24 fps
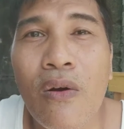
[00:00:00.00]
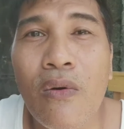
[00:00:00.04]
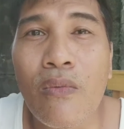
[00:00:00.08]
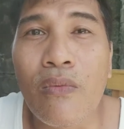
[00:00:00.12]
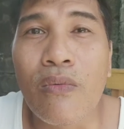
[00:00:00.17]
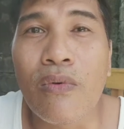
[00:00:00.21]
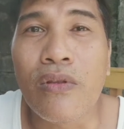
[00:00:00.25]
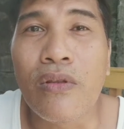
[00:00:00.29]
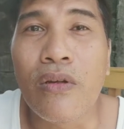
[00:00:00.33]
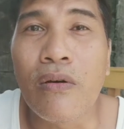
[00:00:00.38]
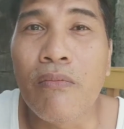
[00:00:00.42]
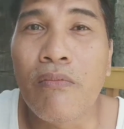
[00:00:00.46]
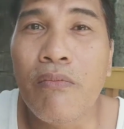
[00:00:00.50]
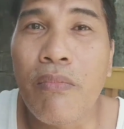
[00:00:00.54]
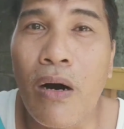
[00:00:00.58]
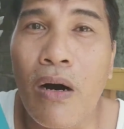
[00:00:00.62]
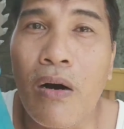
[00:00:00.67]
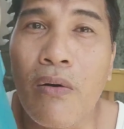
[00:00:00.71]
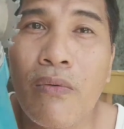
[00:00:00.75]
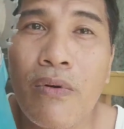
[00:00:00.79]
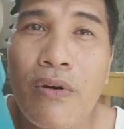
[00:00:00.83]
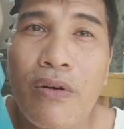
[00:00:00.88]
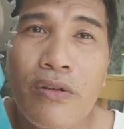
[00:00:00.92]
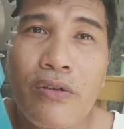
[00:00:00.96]
with a
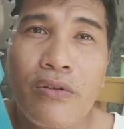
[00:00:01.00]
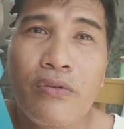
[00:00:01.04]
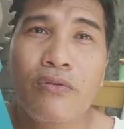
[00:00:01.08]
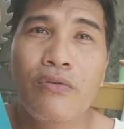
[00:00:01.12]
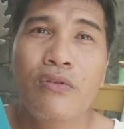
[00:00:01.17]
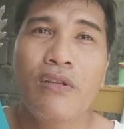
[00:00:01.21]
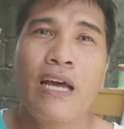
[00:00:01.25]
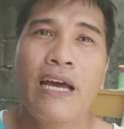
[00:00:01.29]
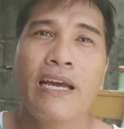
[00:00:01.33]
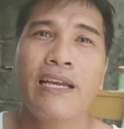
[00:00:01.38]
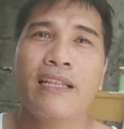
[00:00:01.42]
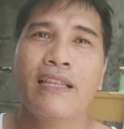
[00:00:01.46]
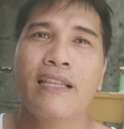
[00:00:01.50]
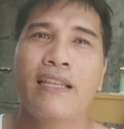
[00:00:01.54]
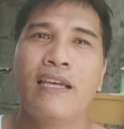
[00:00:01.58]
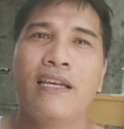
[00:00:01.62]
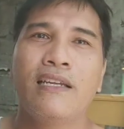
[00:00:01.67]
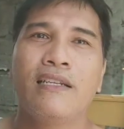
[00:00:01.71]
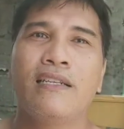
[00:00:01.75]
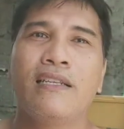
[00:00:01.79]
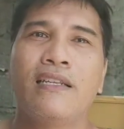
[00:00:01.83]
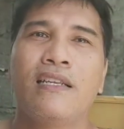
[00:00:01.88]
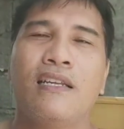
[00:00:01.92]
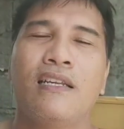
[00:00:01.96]
power tool like
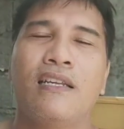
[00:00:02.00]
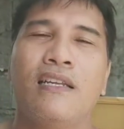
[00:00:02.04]
this,